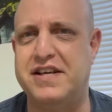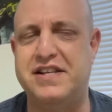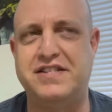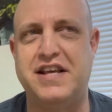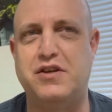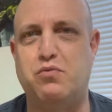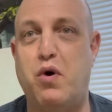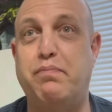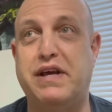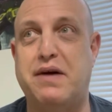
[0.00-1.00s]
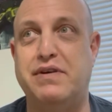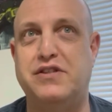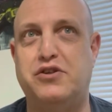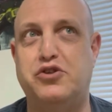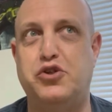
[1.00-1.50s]
and it said it won't be coming
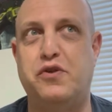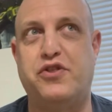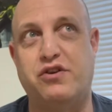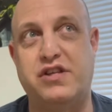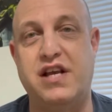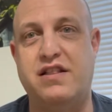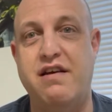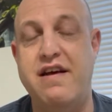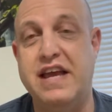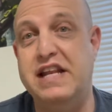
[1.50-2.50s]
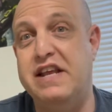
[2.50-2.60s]
until June 13th. And